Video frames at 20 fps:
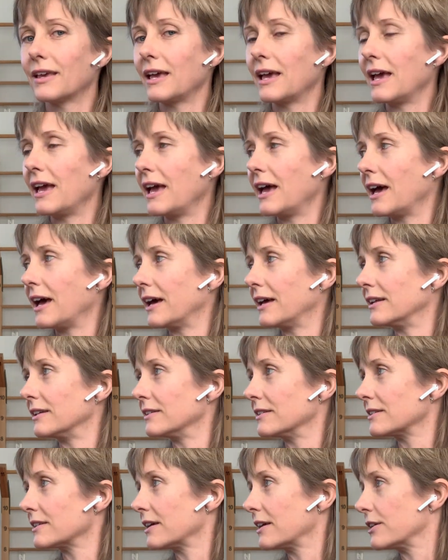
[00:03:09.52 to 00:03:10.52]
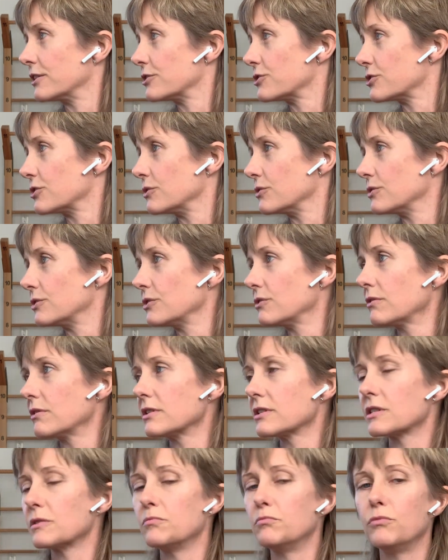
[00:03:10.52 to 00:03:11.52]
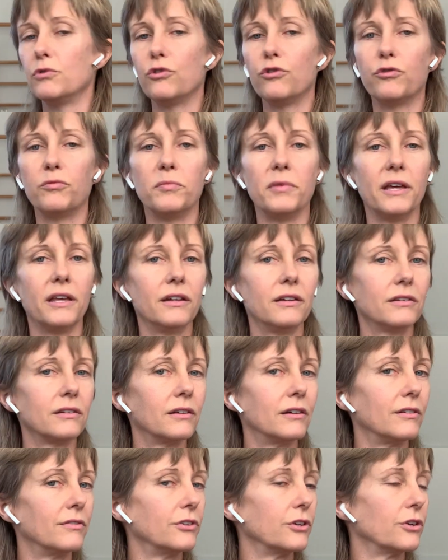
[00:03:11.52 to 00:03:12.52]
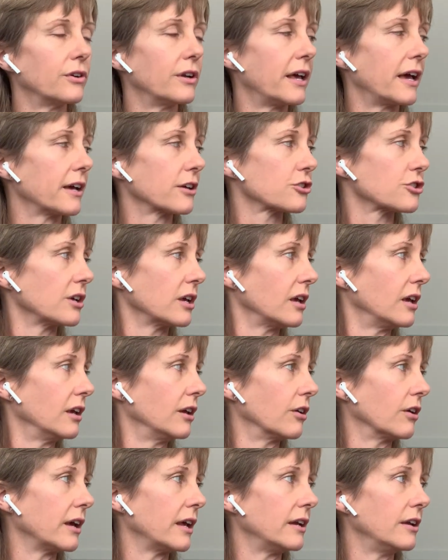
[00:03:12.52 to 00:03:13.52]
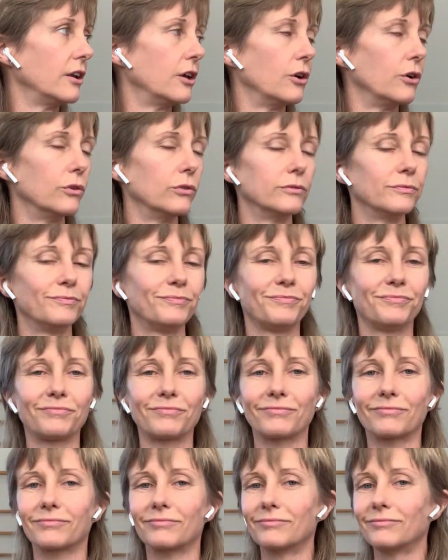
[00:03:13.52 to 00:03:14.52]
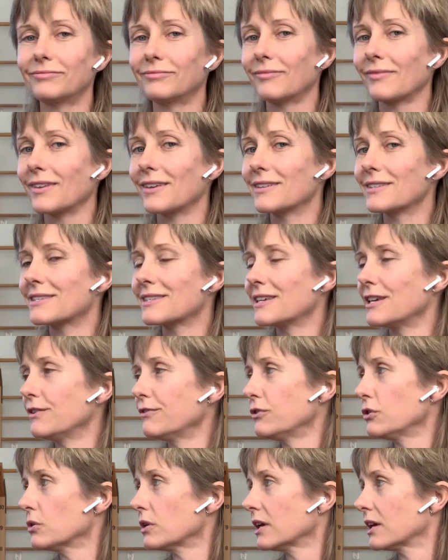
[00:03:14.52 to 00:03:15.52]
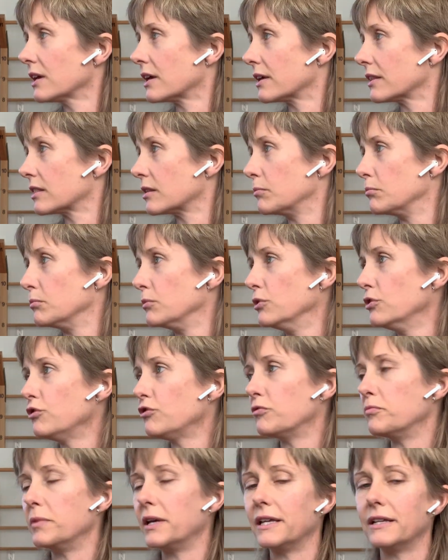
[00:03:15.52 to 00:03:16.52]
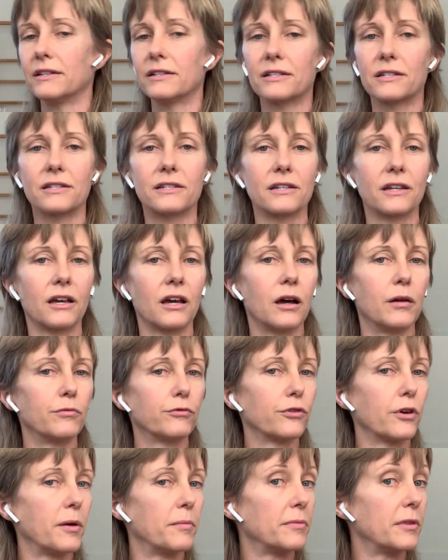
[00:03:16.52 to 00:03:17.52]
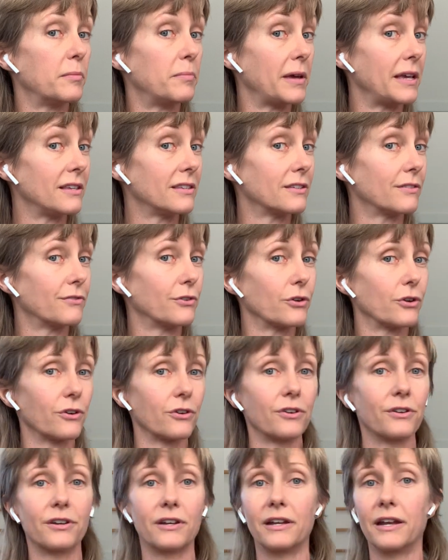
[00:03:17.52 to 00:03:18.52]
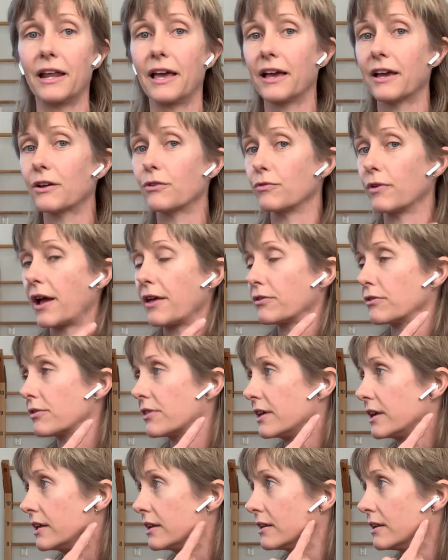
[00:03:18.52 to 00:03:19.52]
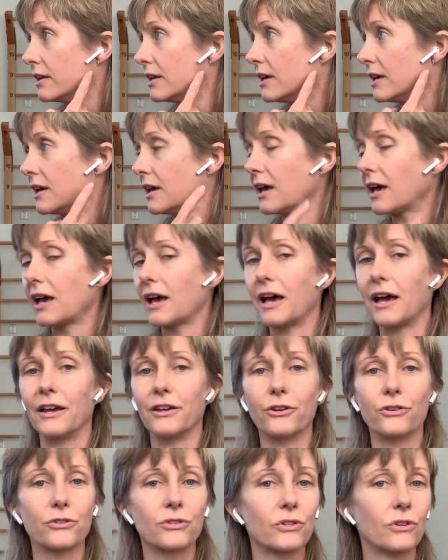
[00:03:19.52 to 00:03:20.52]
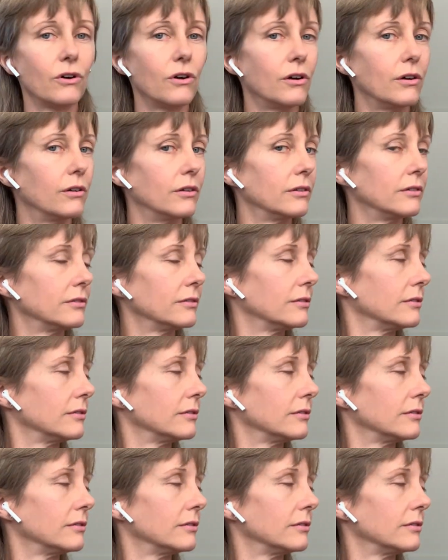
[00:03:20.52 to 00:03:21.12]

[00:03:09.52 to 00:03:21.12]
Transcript: And as you do this movement of your neck, shaking your head no, see if you can get the movement to come from the base of your neck rather than at your skull,